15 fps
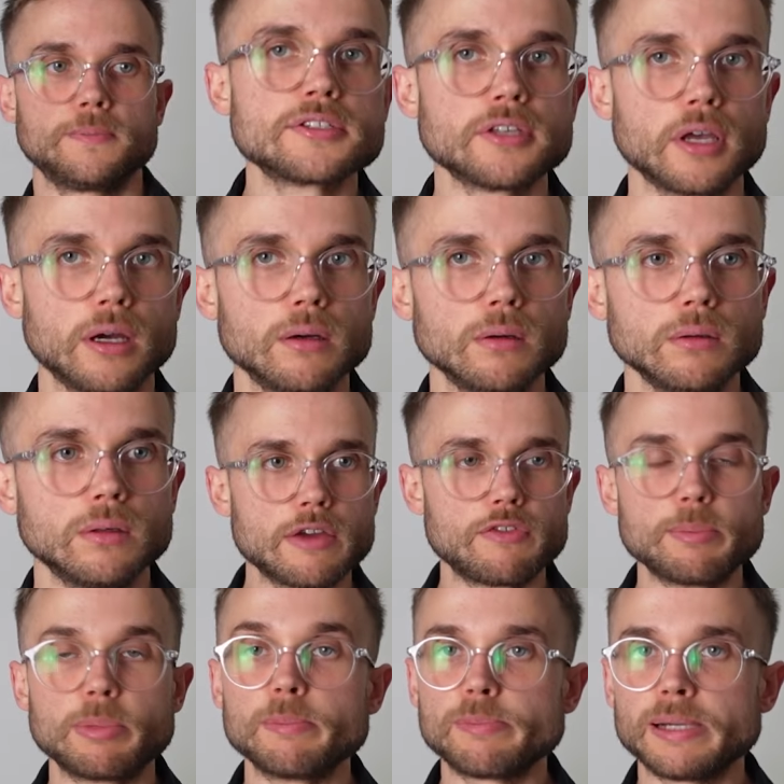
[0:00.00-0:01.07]
So if
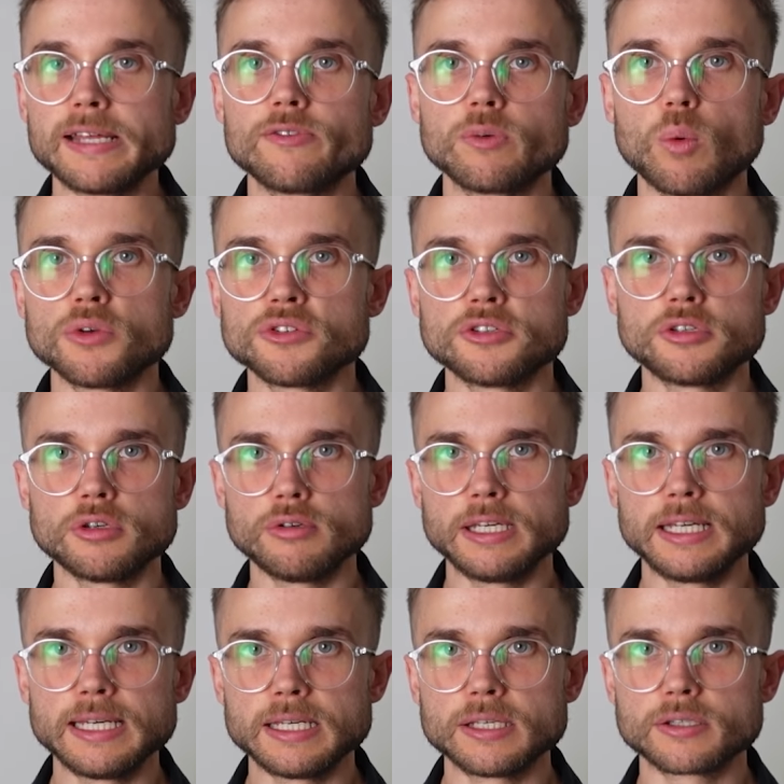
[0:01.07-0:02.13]
you've been playing for 1 to 2
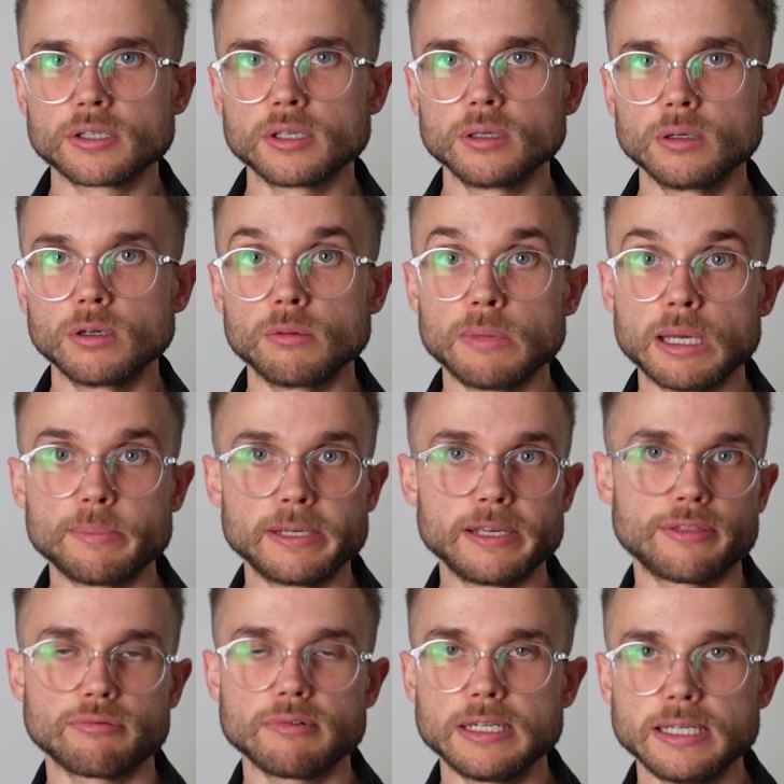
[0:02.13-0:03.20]
years, or maybe
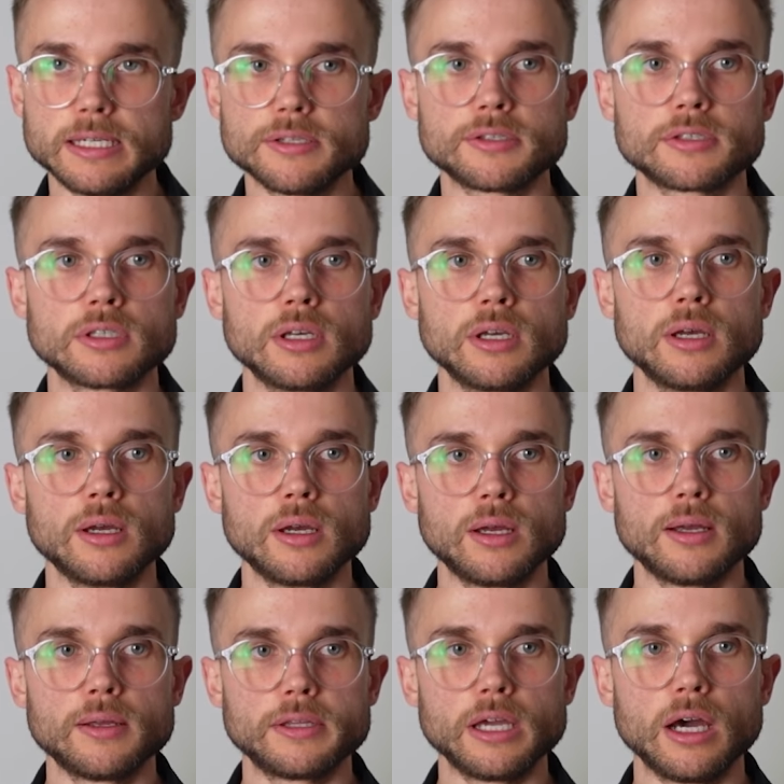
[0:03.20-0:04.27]
3 years,
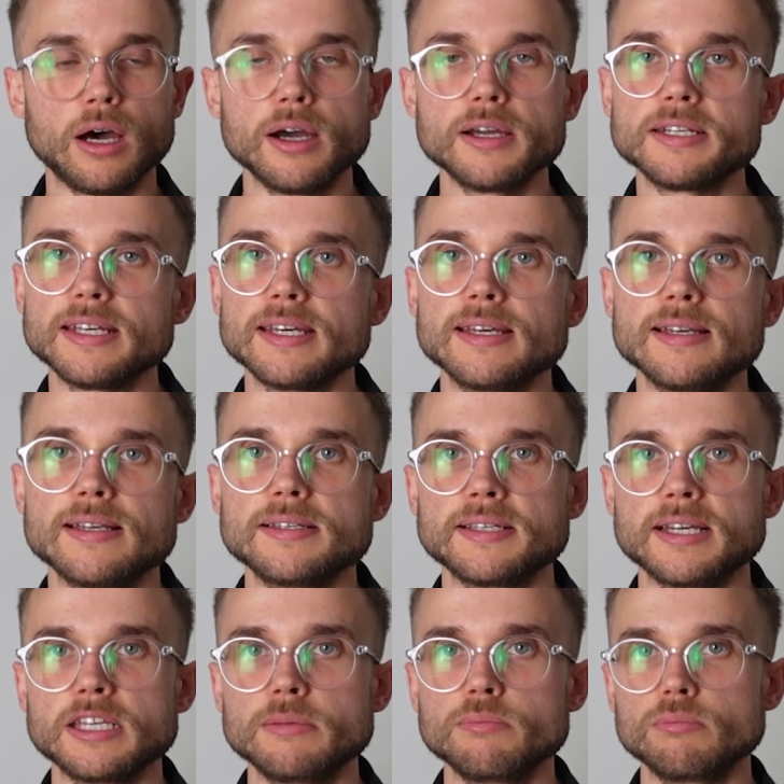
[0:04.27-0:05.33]
the idea is
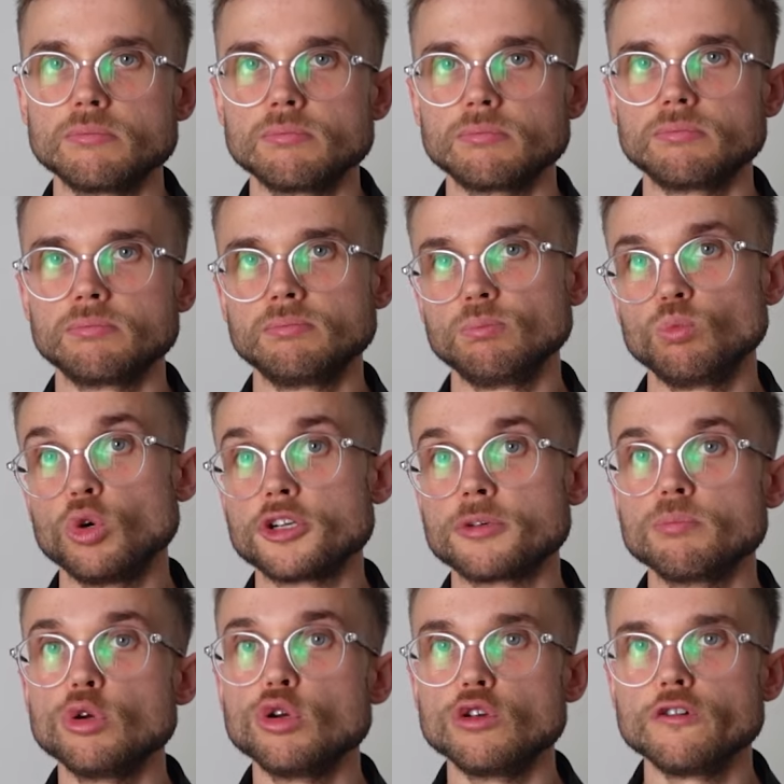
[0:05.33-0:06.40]
that you would
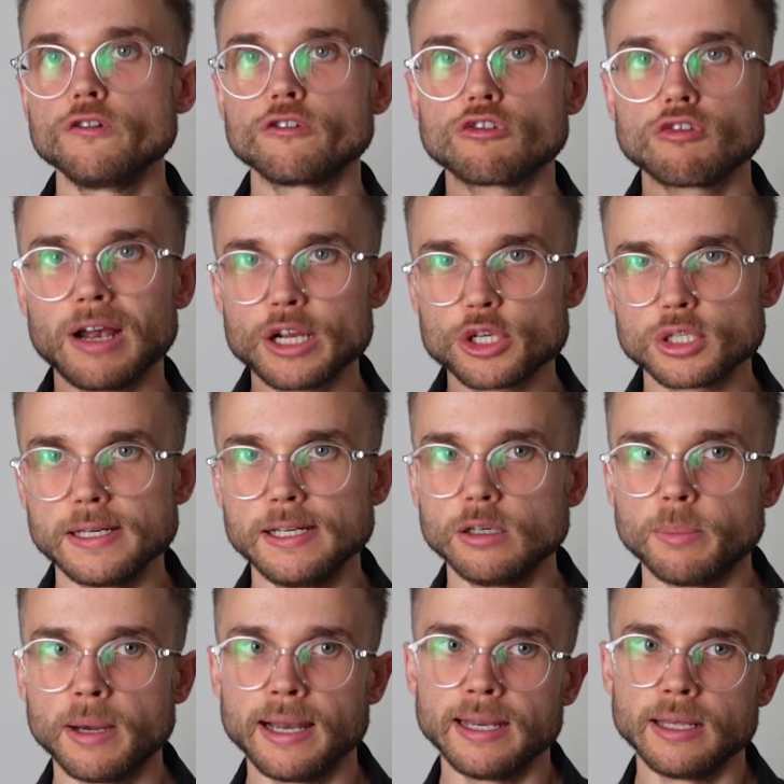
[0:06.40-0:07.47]
move gradually, little
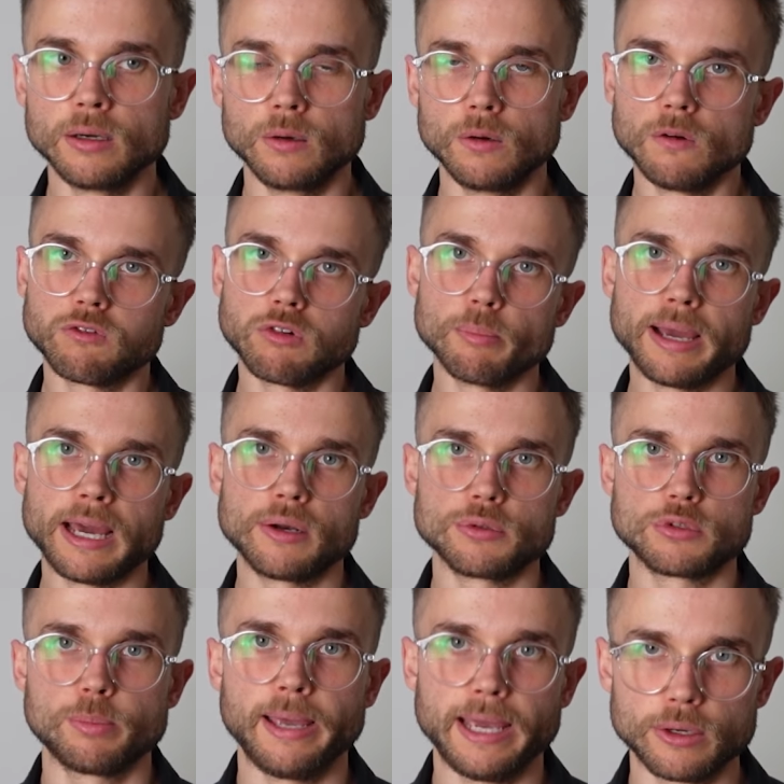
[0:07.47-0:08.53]
by little, from pedal
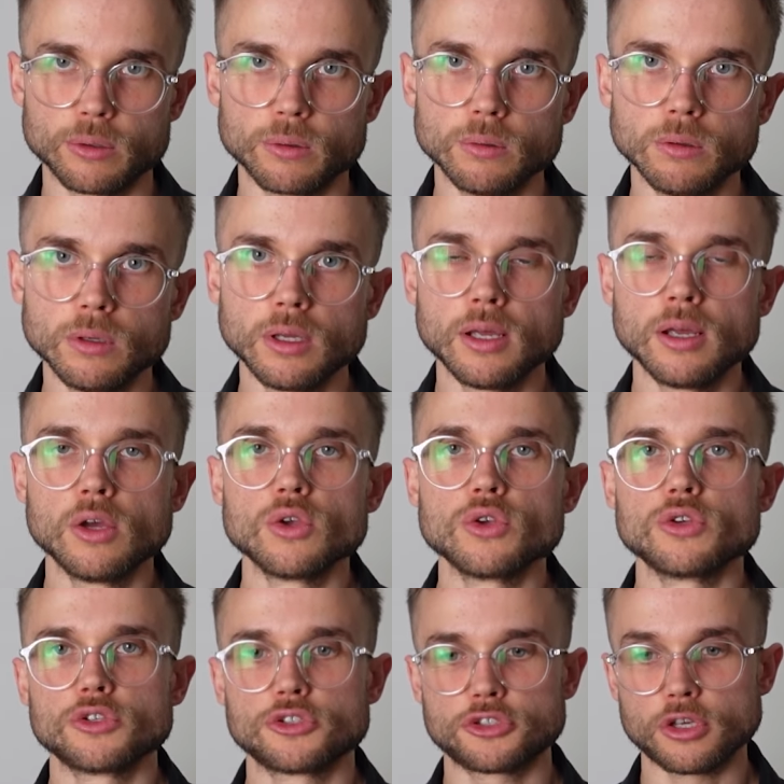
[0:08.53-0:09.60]
to pedal,
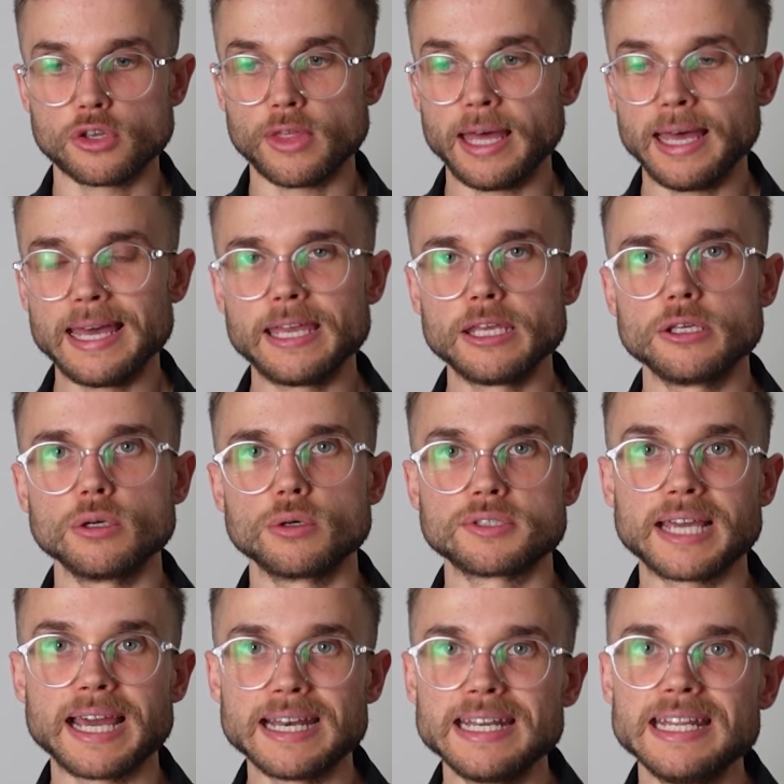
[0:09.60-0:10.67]
so that your
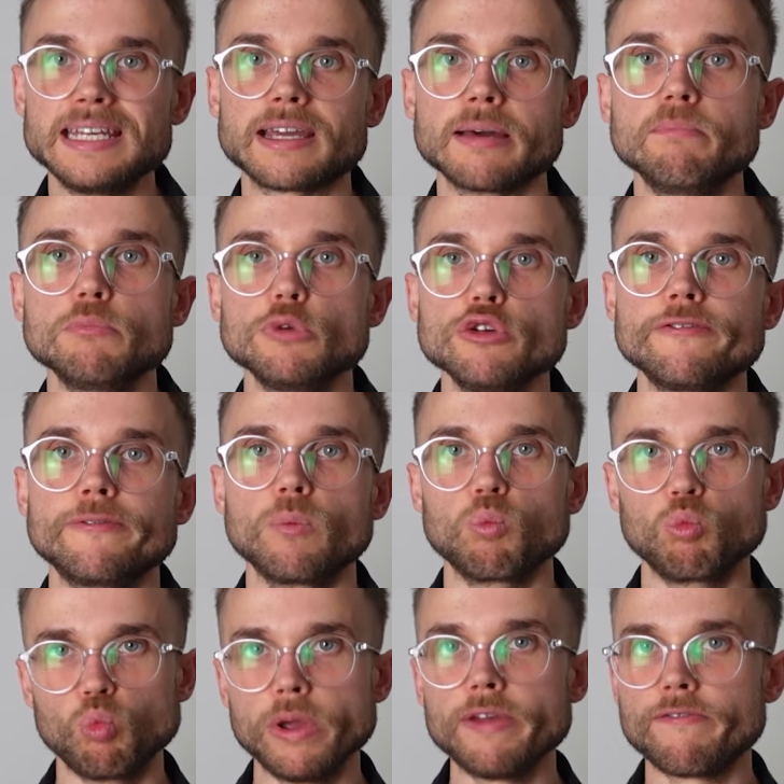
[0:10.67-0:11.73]
technique can move
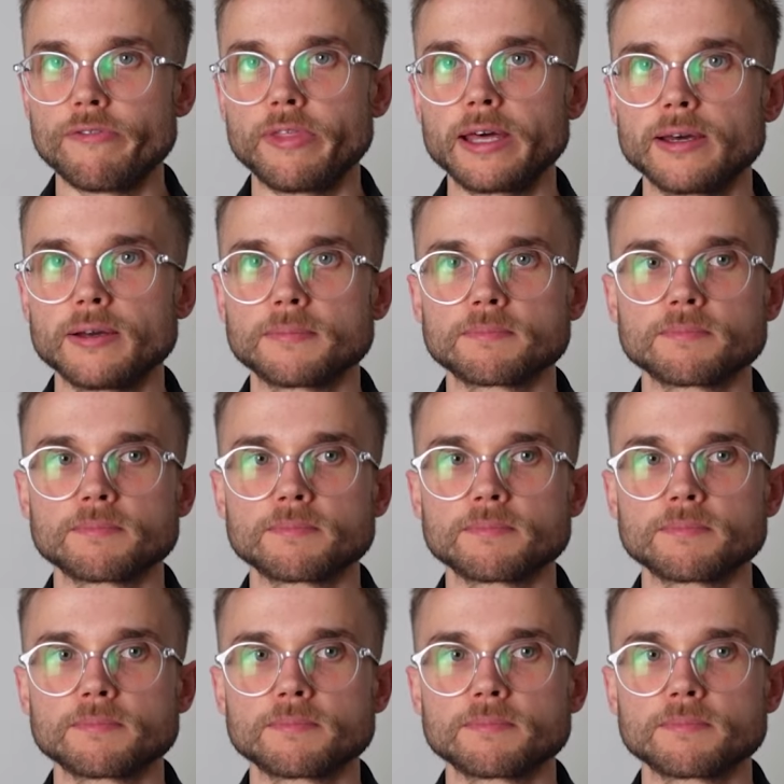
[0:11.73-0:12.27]
with that.